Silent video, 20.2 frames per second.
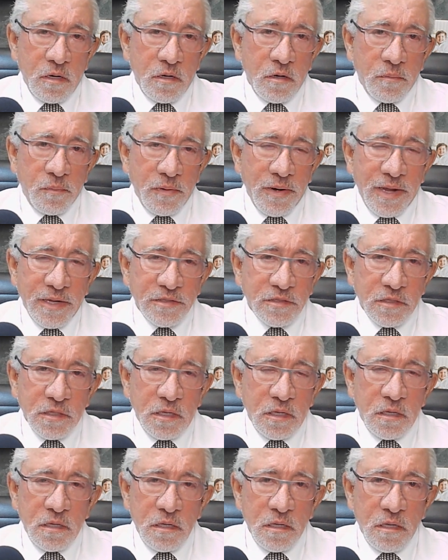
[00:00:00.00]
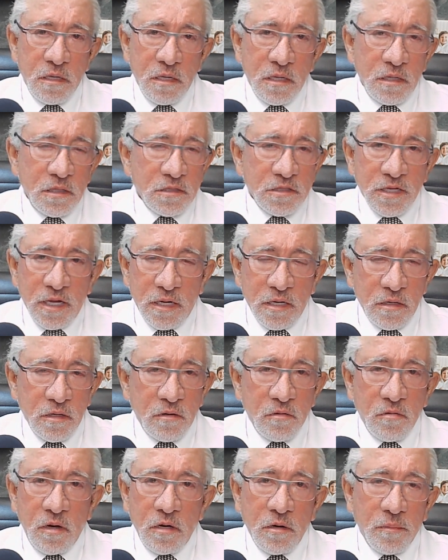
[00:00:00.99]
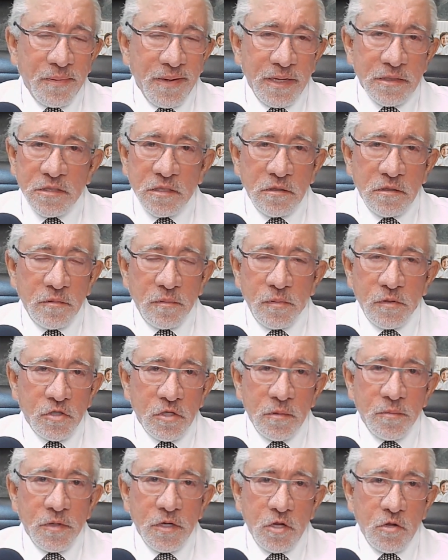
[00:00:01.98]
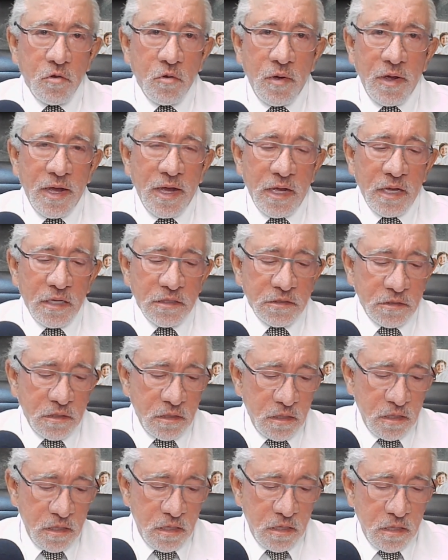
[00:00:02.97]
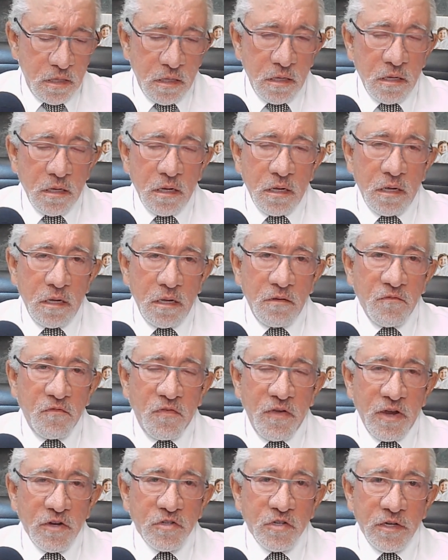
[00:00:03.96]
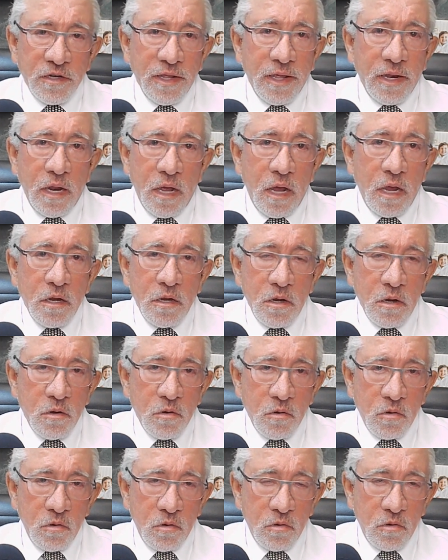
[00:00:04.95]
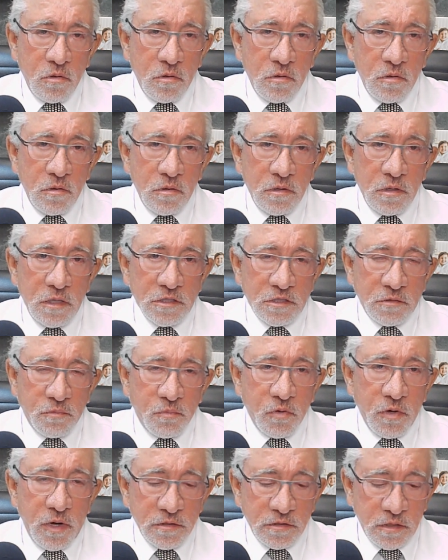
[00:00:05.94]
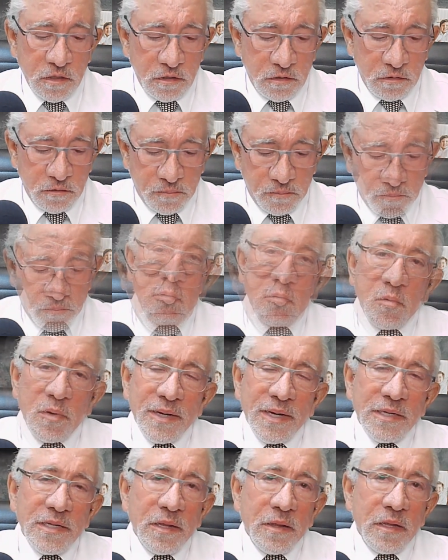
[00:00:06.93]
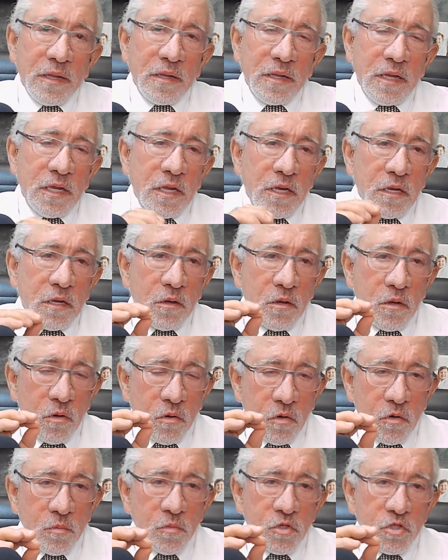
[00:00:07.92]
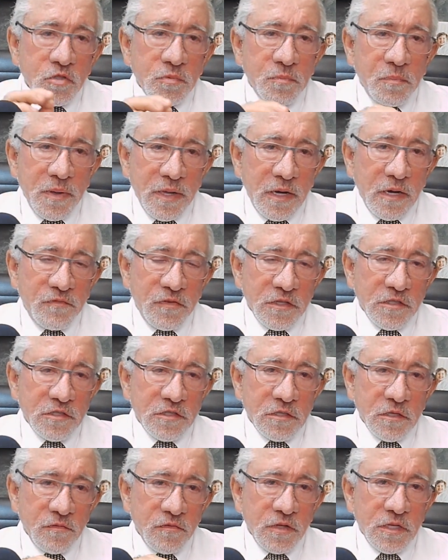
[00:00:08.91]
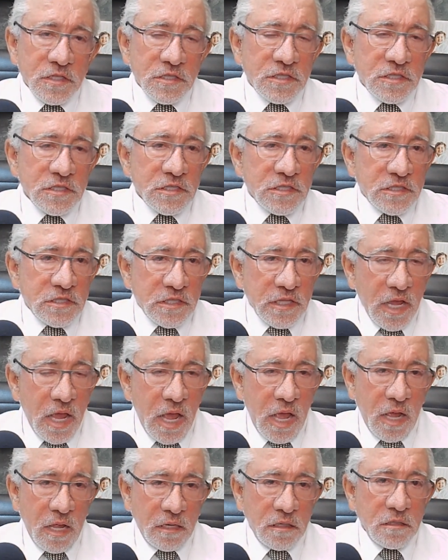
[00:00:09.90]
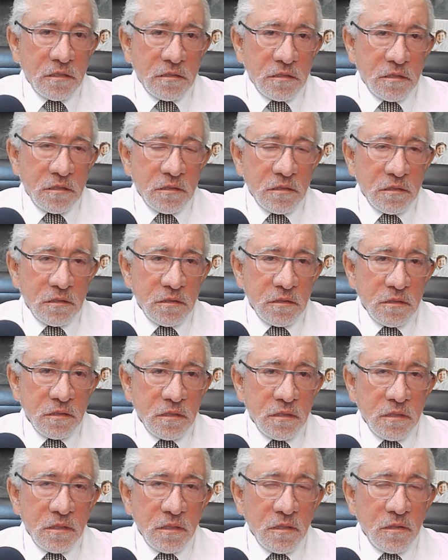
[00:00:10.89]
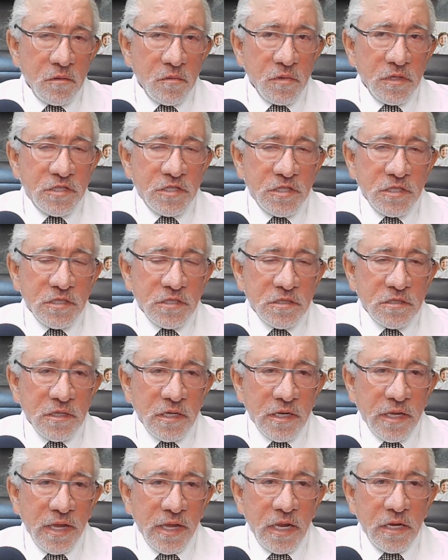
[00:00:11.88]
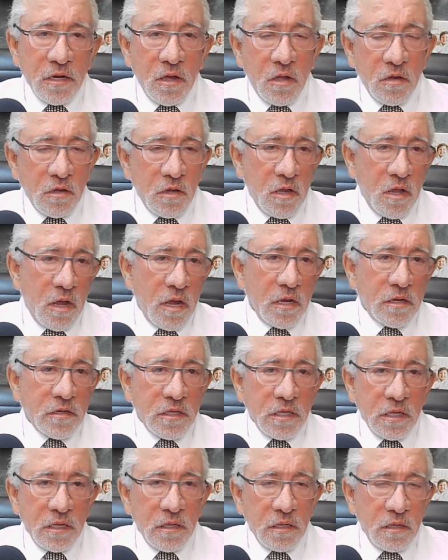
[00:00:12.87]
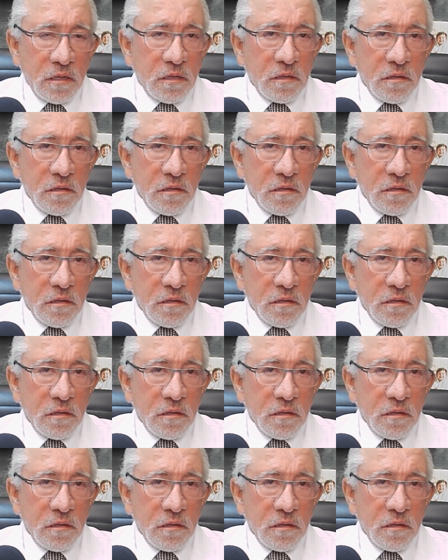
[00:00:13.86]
rhinoplasty, secondary rhinoplasty for somebody who has infection that I know is present. One of the enormous benefits of this stent, which is again unlike the